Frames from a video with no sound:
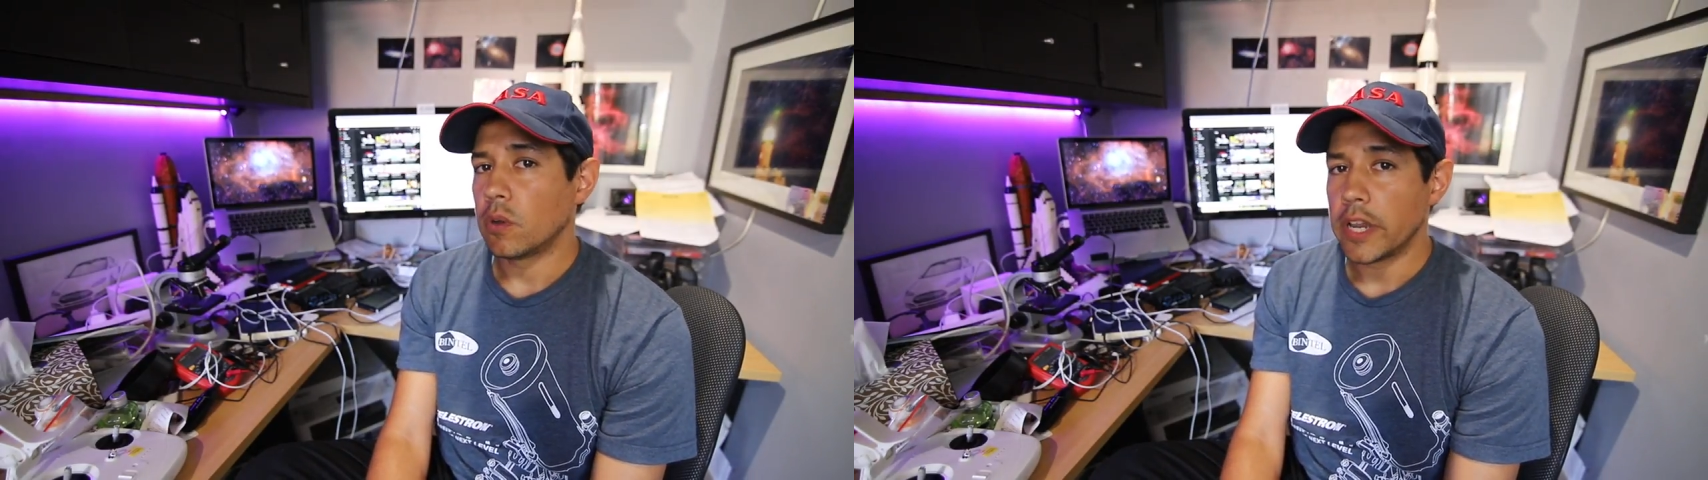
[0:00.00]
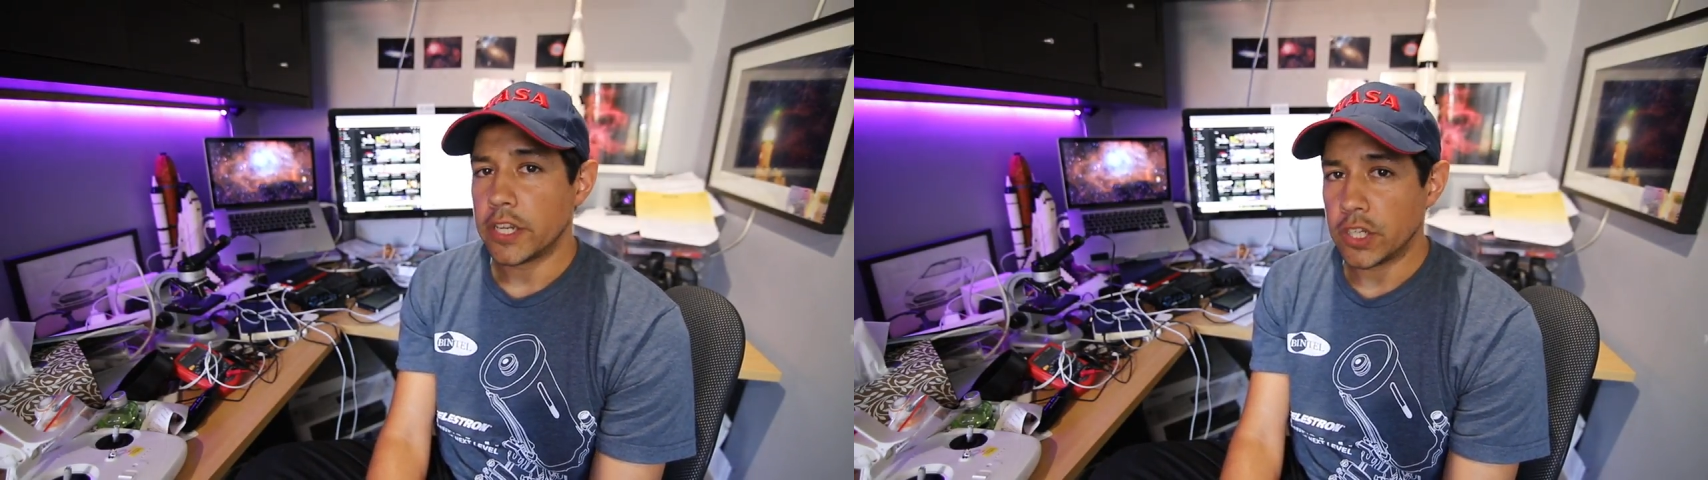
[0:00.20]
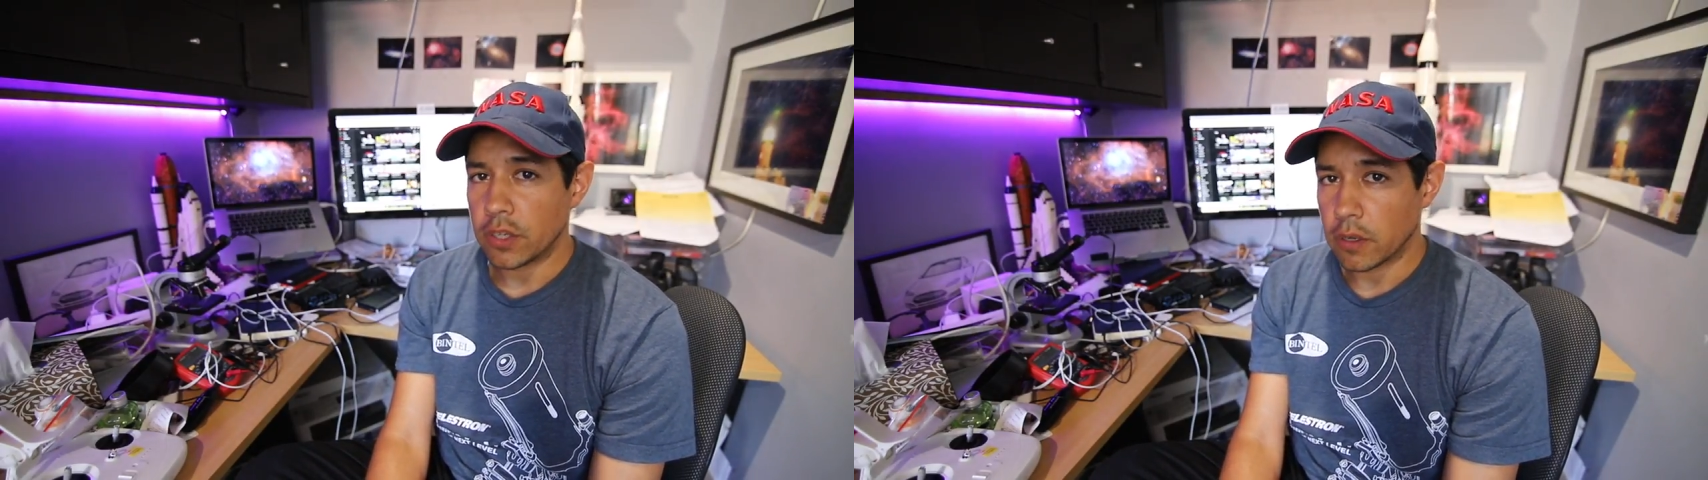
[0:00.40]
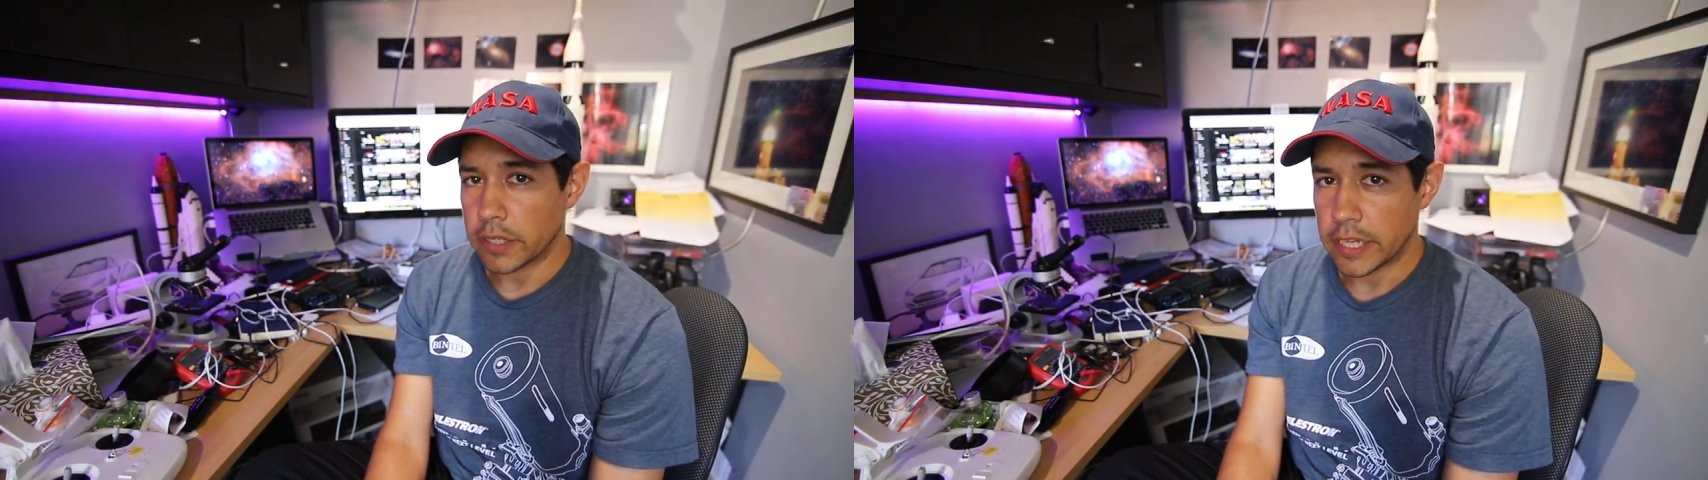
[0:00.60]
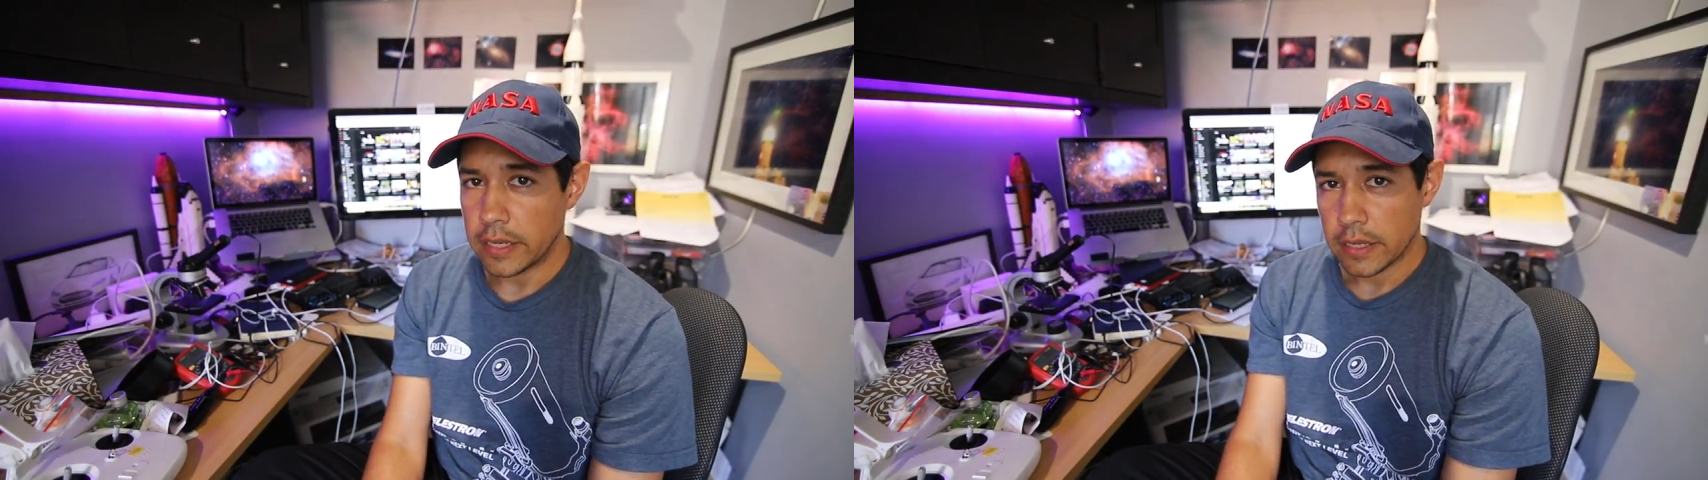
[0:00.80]
or edgy
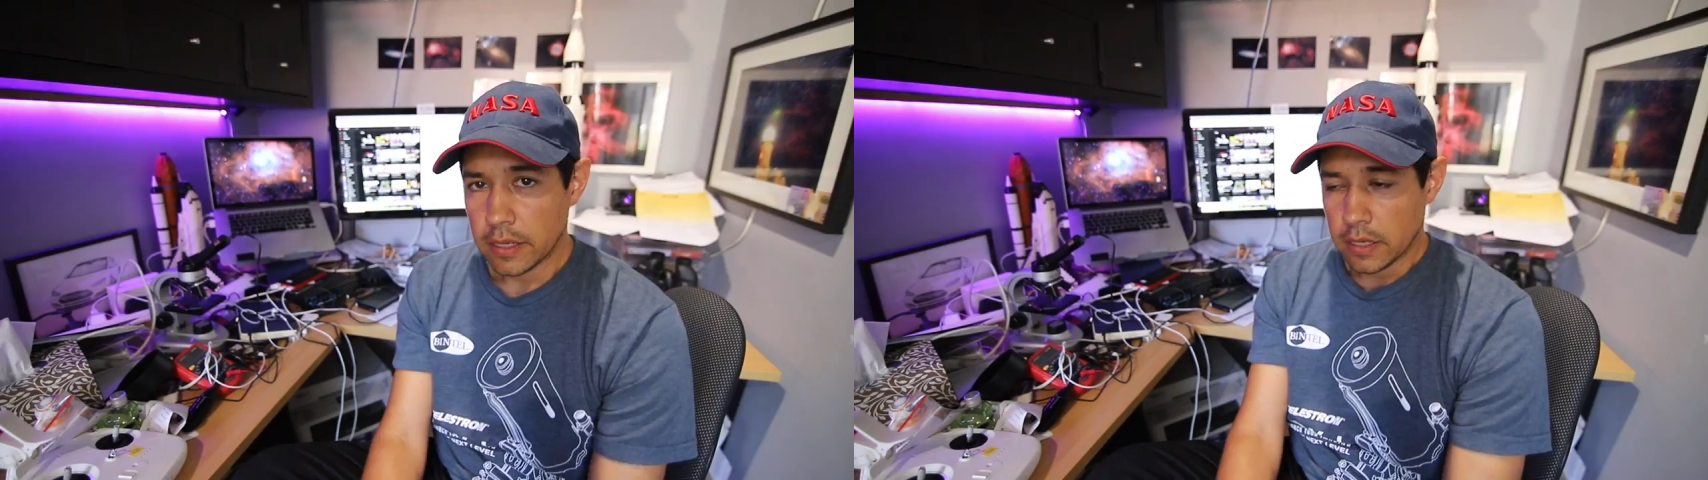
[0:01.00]
content,